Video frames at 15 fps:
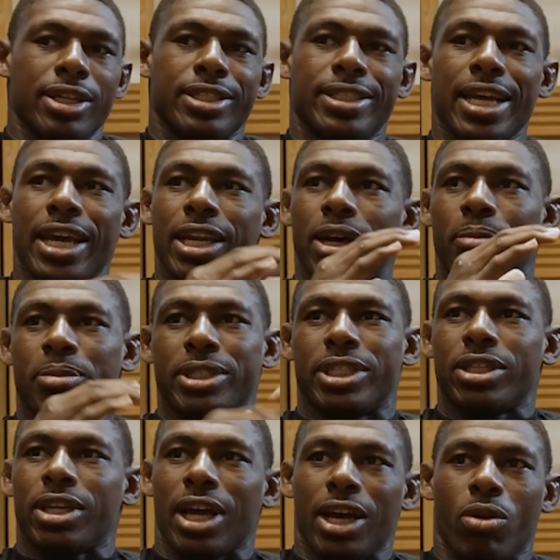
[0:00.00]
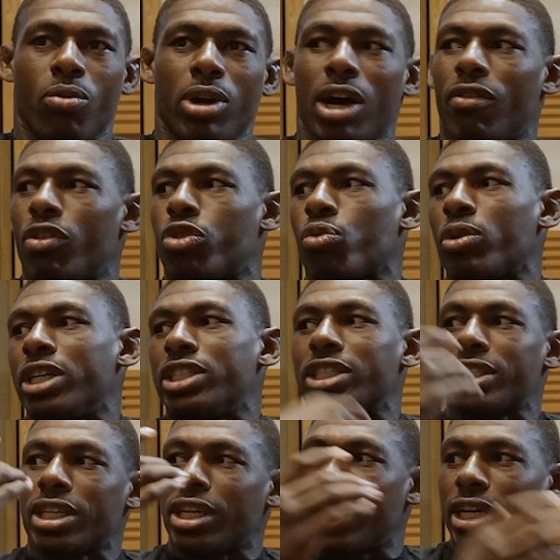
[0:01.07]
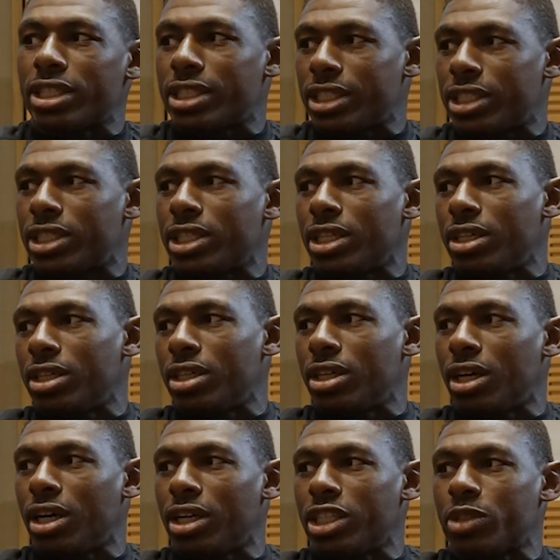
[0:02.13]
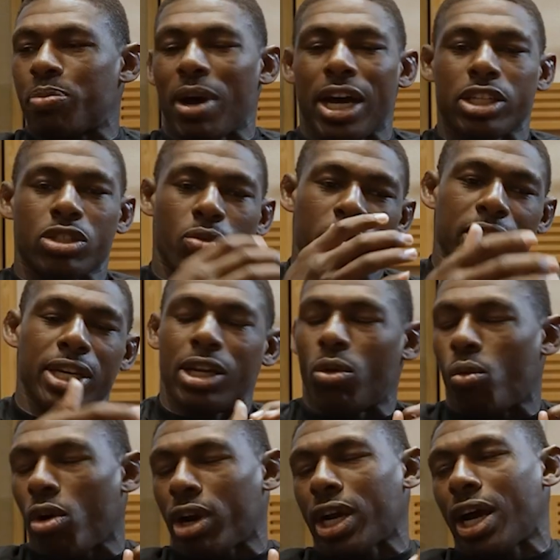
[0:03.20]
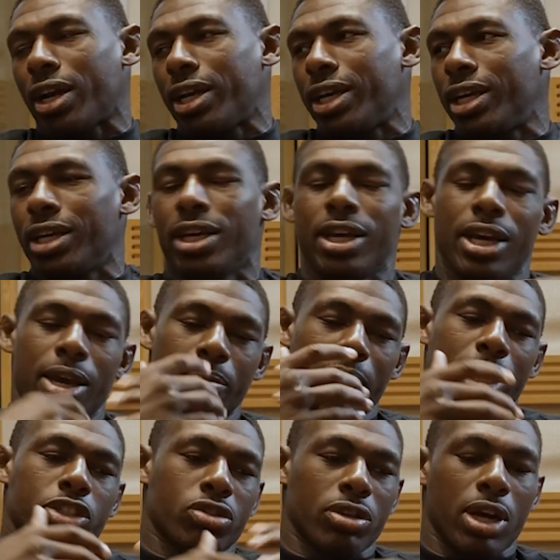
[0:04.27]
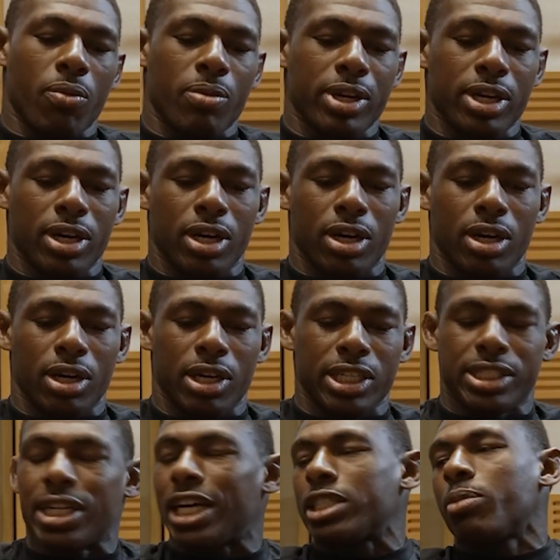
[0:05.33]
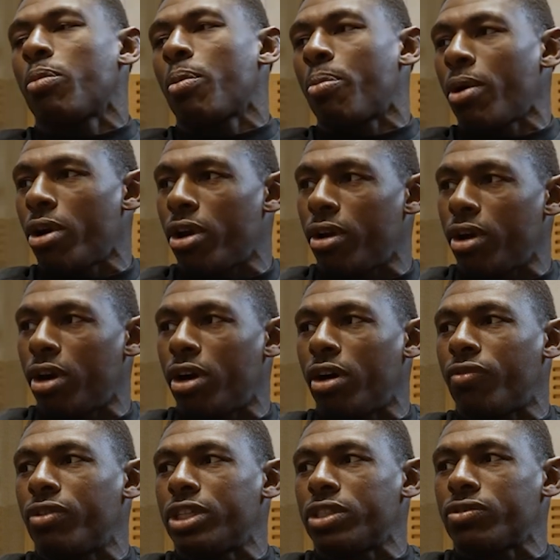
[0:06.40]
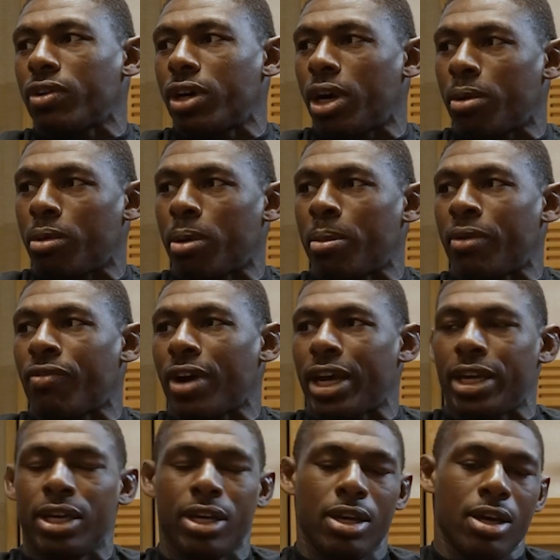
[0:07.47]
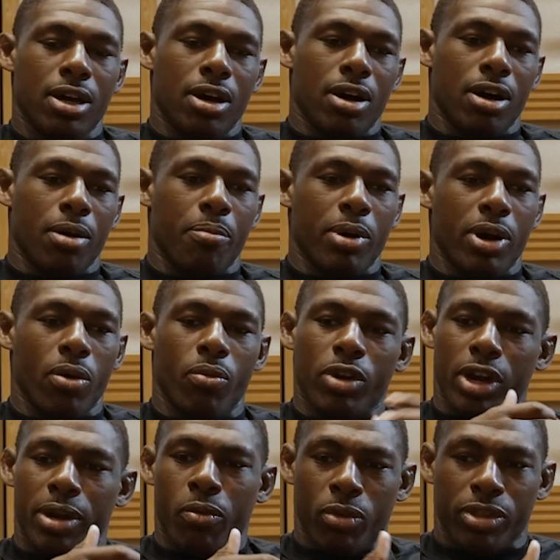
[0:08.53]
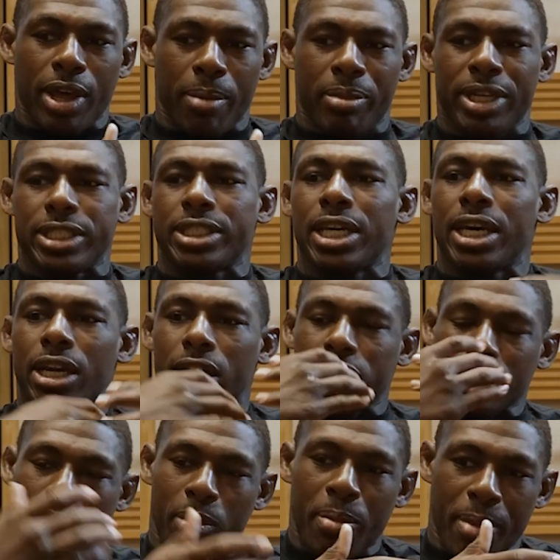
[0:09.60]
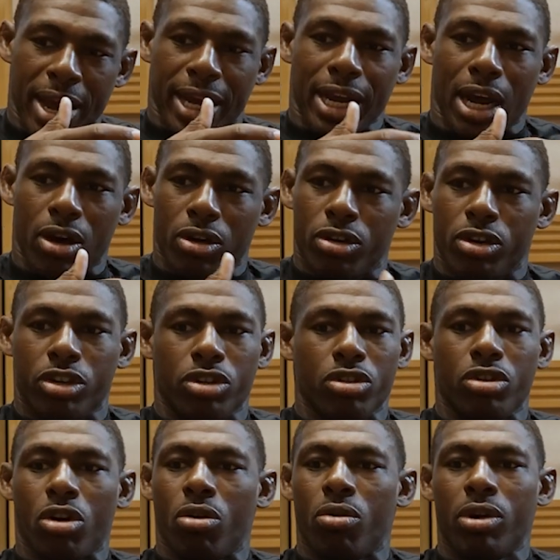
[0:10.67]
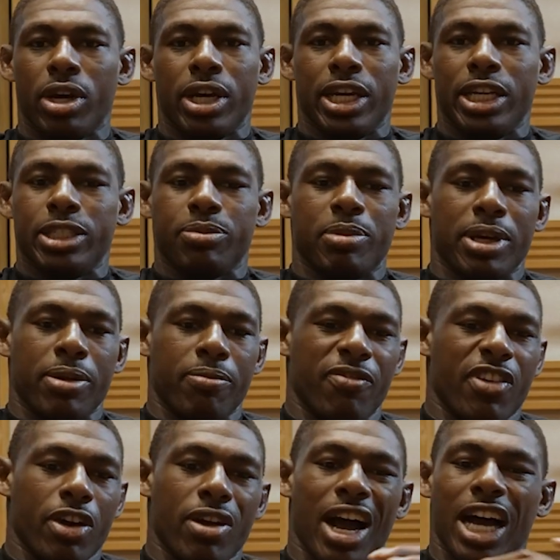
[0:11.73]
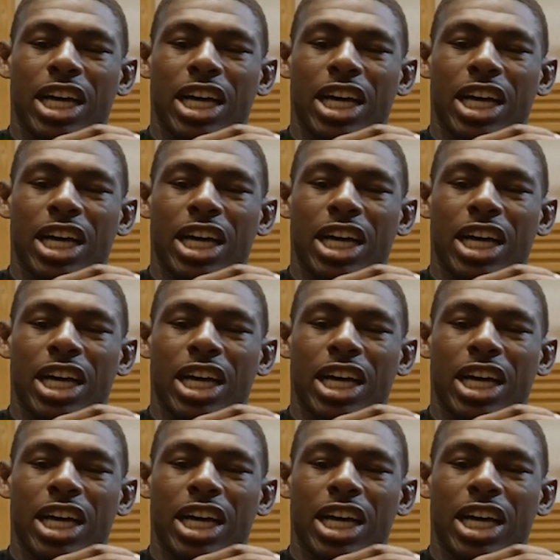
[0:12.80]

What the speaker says: stayed up until like whatever 3 just to let us into the spot so we can get a workout in and make sure that we is nice and prepared for this upcoming fight. But with that being said, us coming back out here, you know, he's been very